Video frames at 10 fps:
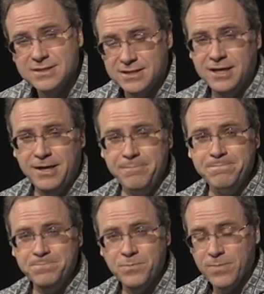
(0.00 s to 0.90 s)

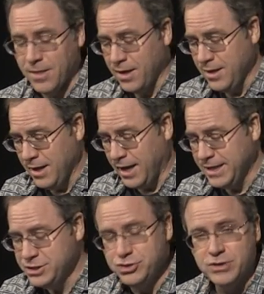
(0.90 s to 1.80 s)
I
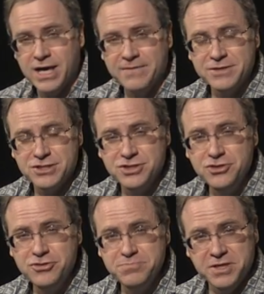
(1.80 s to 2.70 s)
do kind of
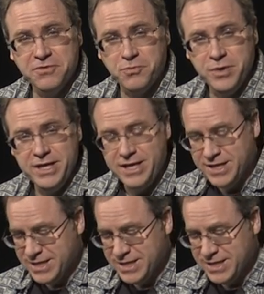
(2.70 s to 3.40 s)
assume that if we